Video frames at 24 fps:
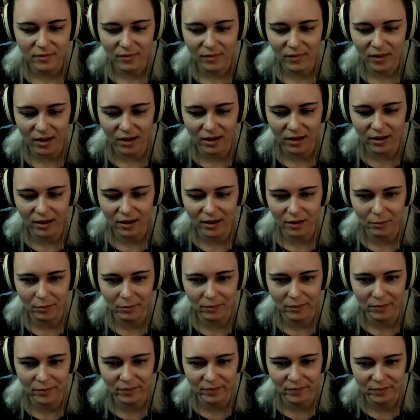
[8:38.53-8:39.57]

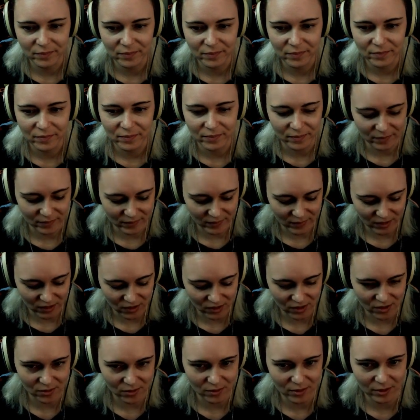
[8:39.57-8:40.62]
I'll
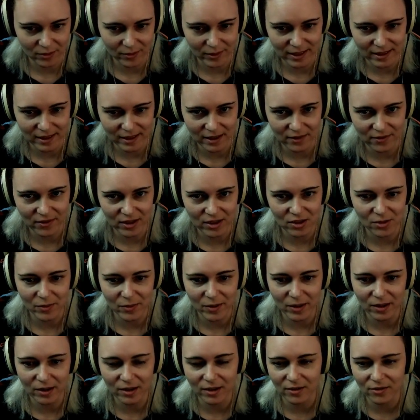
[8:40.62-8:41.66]
just do a quick save. That should be
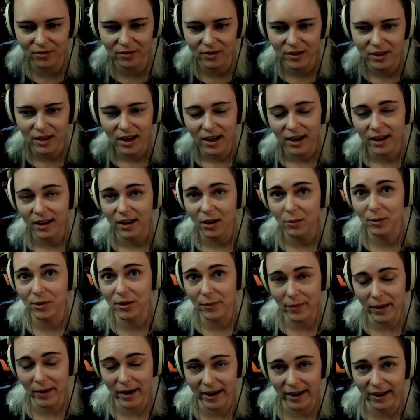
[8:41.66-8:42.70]
good enough. I'll be right
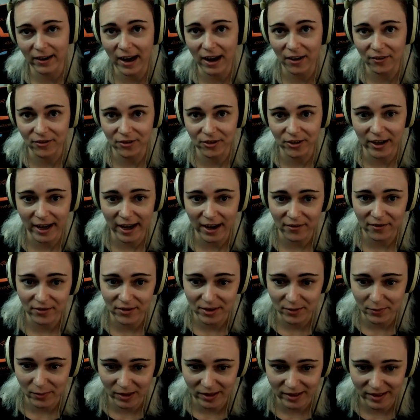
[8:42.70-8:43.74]
back after I have this mod